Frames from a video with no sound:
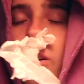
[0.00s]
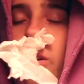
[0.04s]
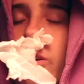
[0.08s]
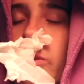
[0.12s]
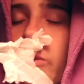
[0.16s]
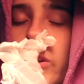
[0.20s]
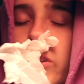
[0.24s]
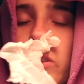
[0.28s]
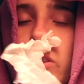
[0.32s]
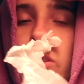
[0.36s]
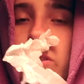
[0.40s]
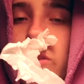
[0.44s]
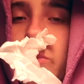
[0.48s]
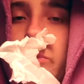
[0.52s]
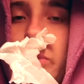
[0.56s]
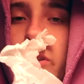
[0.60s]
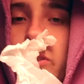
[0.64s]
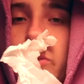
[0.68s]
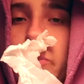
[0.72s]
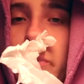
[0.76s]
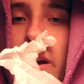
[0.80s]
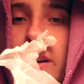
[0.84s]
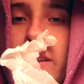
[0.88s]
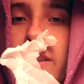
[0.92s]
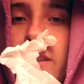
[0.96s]
Let me put this in
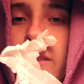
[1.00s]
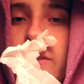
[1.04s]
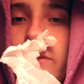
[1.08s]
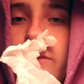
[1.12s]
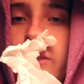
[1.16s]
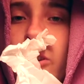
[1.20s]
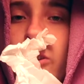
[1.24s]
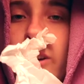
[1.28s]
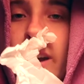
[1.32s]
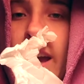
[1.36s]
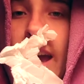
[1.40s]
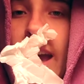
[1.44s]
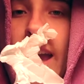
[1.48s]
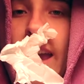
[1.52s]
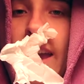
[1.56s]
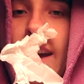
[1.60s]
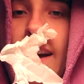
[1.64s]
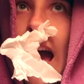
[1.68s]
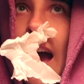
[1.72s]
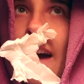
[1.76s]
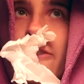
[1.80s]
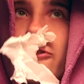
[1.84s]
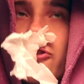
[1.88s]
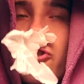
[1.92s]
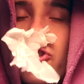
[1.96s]
perspective, okay?
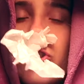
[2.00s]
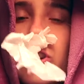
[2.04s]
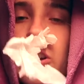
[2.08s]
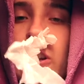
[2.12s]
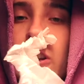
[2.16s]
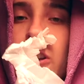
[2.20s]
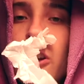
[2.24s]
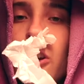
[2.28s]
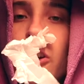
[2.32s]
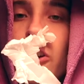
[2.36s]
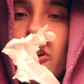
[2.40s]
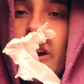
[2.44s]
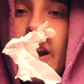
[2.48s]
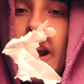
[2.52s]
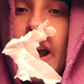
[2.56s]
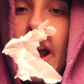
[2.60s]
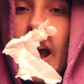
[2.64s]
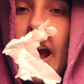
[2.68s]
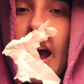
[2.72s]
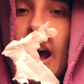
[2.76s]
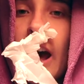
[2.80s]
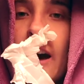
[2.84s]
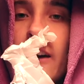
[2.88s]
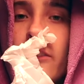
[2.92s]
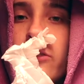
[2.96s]
After a year and a
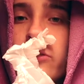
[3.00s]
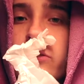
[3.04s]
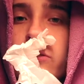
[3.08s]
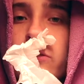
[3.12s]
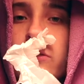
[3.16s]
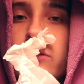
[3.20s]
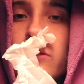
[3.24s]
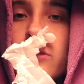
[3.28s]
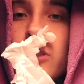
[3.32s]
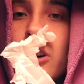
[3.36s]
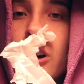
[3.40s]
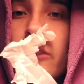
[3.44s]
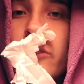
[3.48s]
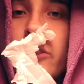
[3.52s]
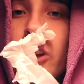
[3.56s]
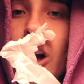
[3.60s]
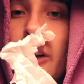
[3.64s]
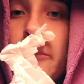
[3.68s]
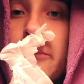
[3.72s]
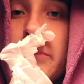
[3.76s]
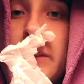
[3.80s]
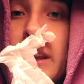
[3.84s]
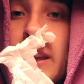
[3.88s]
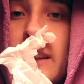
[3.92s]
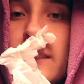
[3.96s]
half of
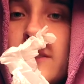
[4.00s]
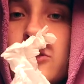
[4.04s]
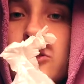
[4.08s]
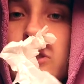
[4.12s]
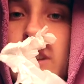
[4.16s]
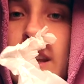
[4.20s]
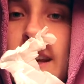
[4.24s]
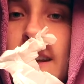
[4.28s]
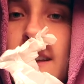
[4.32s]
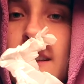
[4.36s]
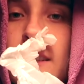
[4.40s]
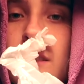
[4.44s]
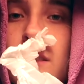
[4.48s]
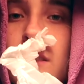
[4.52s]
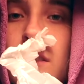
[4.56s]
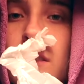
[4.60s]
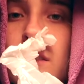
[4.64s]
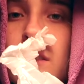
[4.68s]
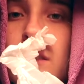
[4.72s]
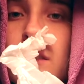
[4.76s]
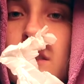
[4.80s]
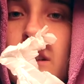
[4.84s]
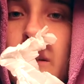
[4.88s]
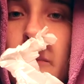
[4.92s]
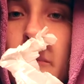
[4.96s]
not being sick,
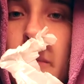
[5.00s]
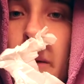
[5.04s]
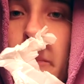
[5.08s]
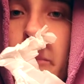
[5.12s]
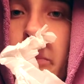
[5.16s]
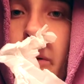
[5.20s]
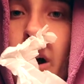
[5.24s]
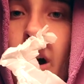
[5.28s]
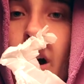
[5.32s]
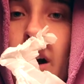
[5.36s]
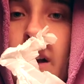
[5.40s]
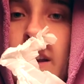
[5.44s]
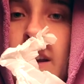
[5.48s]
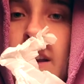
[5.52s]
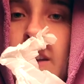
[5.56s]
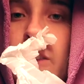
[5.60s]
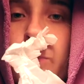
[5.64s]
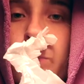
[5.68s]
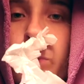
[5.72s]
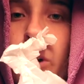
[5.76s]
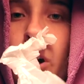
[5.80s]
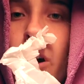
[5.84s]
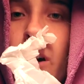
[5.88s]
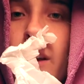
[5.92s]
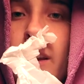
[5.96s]
my body is
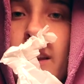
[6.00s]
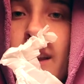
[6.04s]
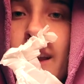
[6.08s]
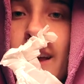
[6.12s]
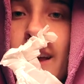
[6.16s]
probably